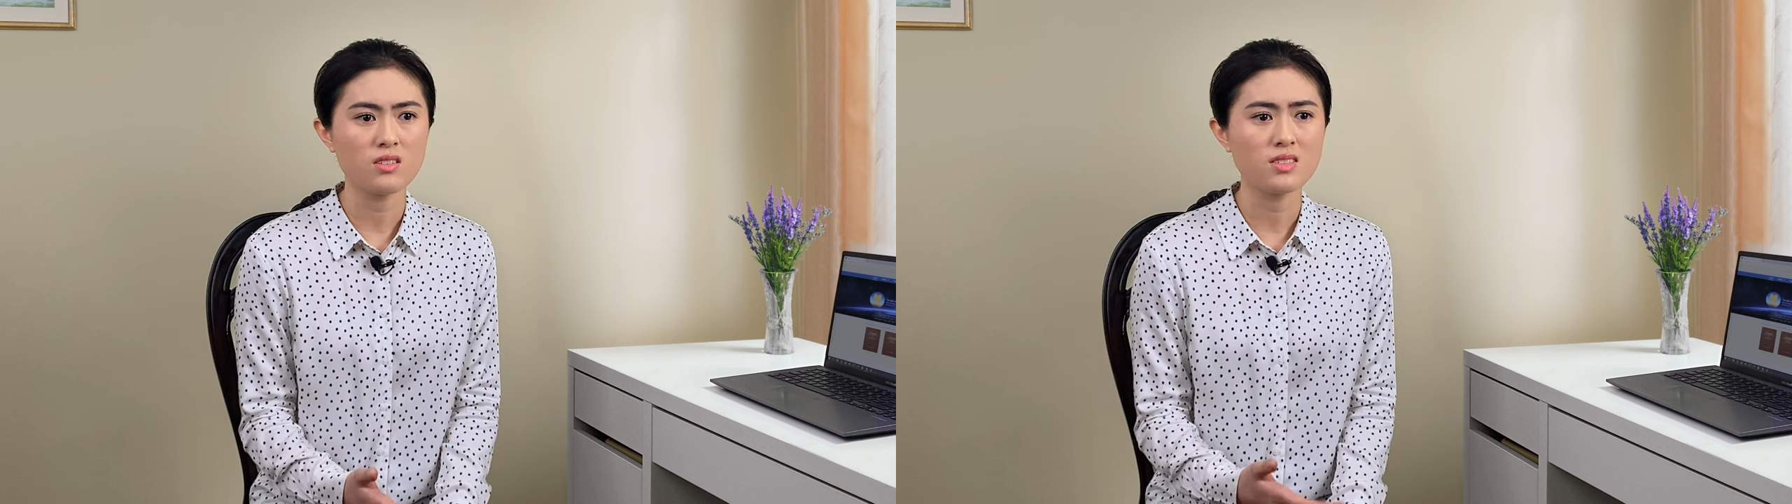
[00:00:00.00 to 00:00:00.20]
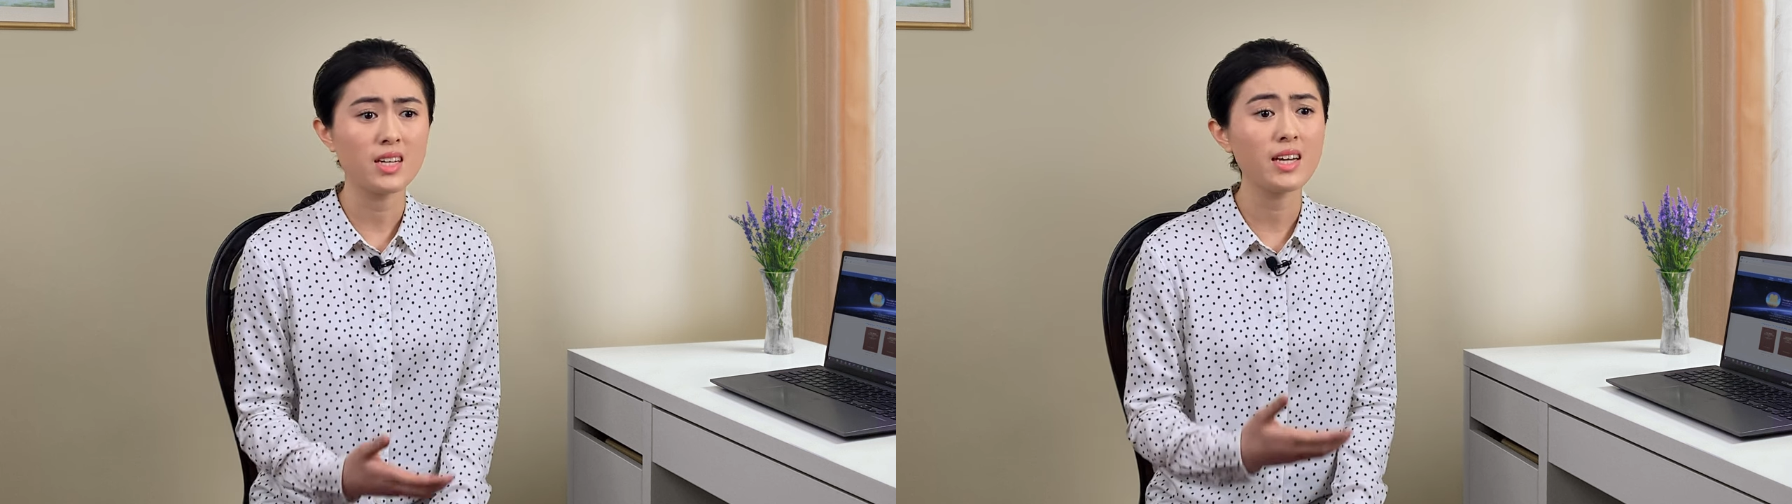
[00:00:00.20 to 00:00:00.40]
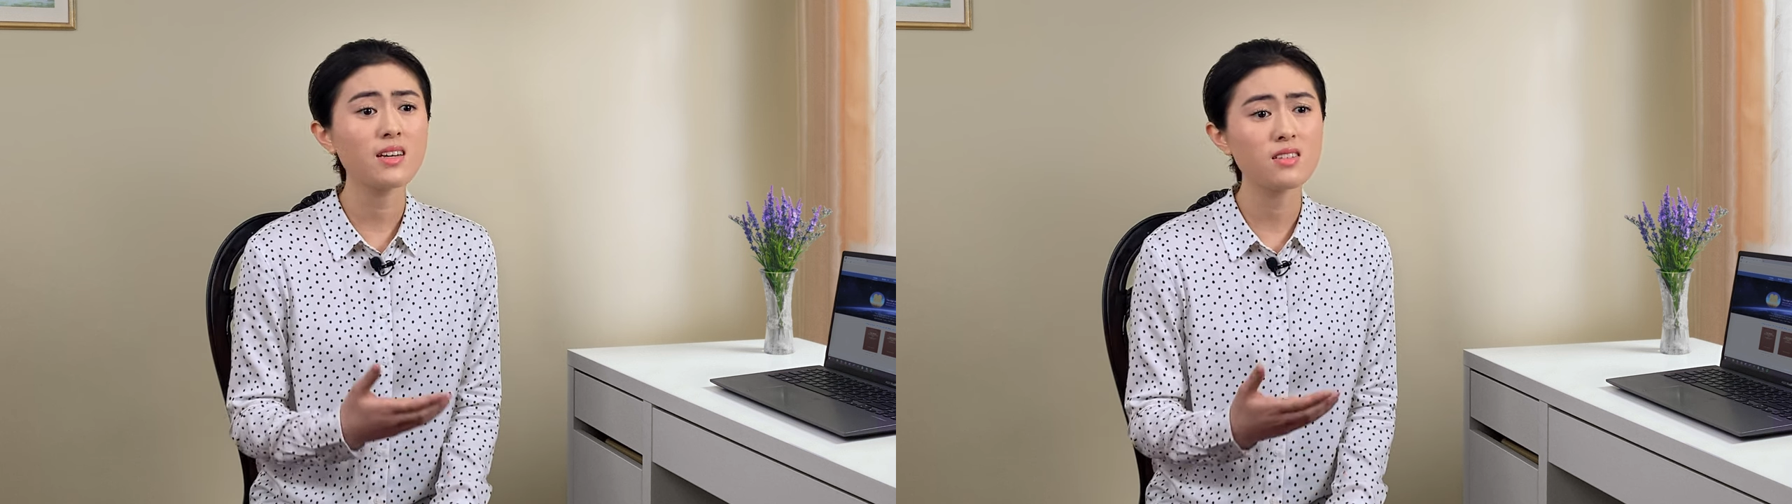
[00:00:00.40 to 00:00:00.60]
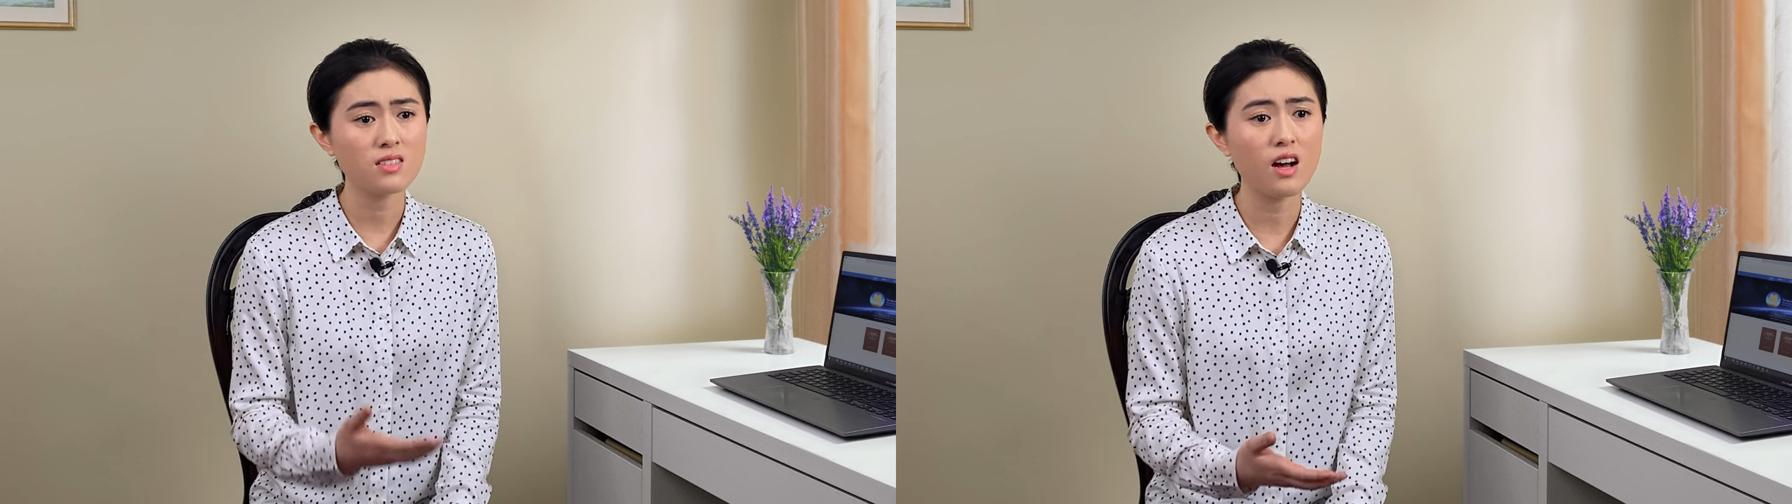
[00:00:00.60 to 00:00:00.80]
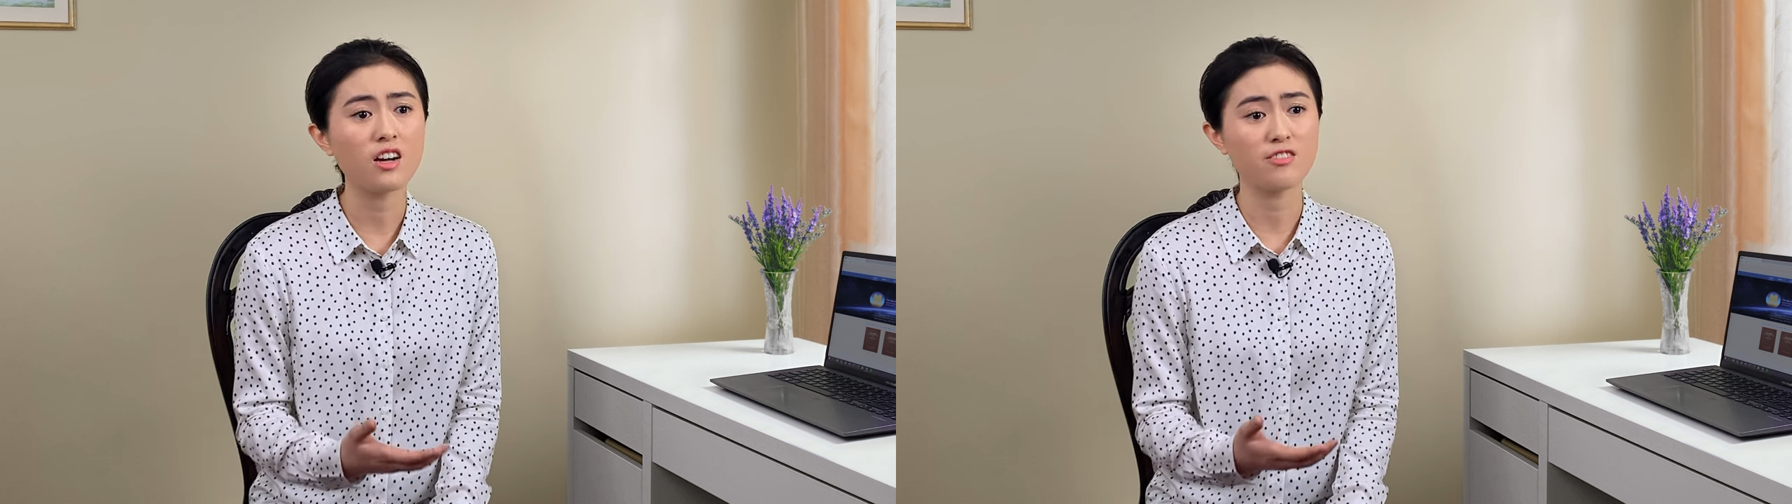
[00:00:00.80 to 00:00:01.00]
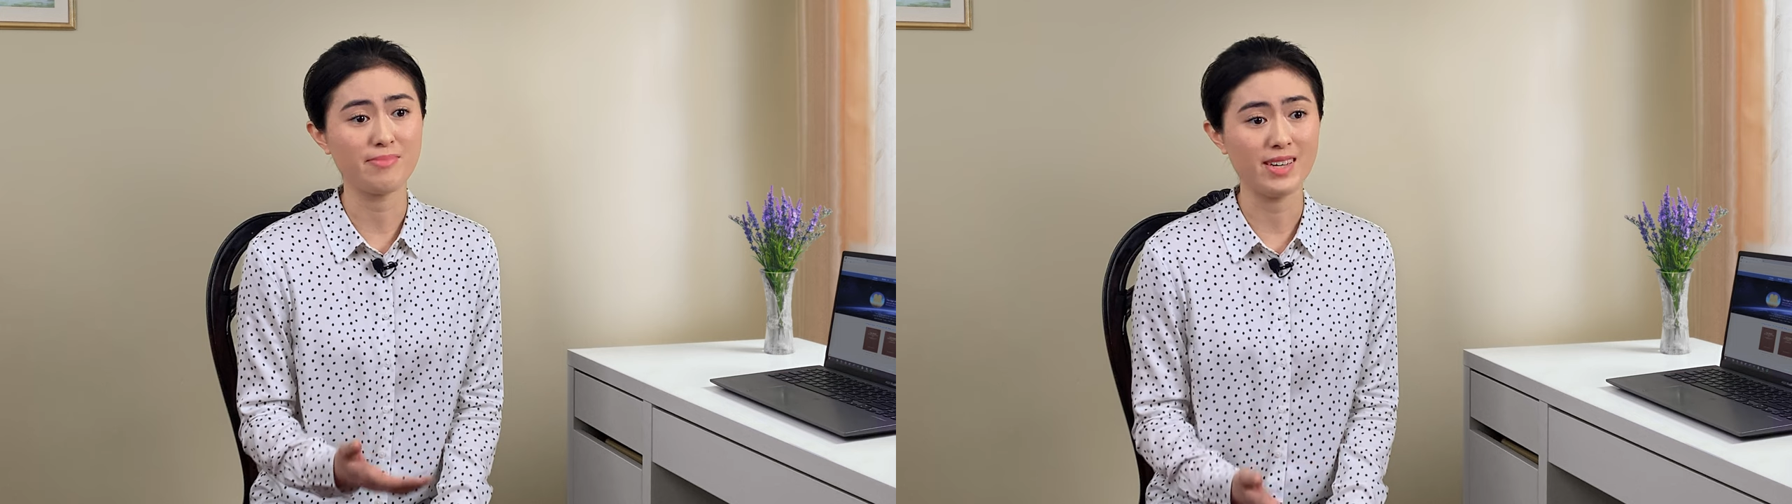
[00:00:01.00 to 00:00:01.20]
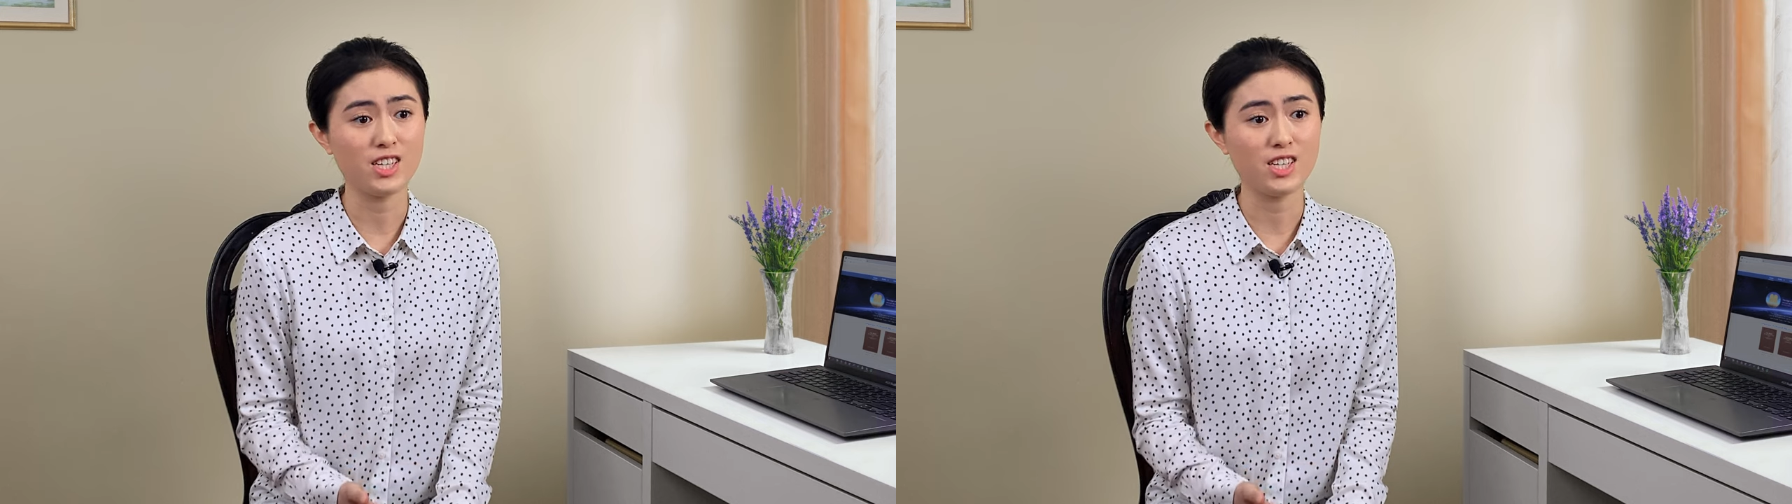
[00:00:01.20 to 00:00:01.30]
on taking stock of my